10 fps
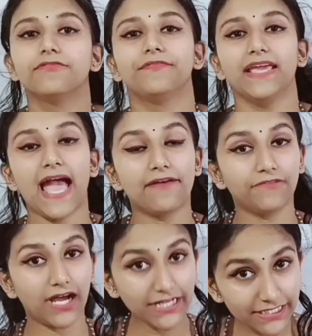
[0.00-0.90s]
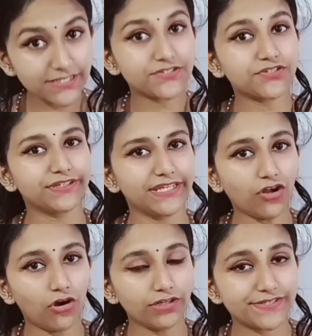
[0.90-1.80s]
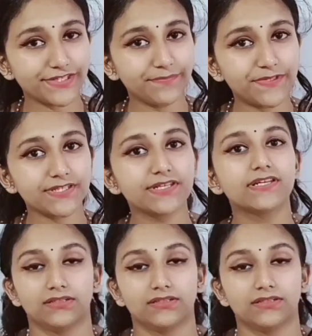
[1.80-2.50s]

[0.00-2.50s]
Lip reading: We have understood the concepts,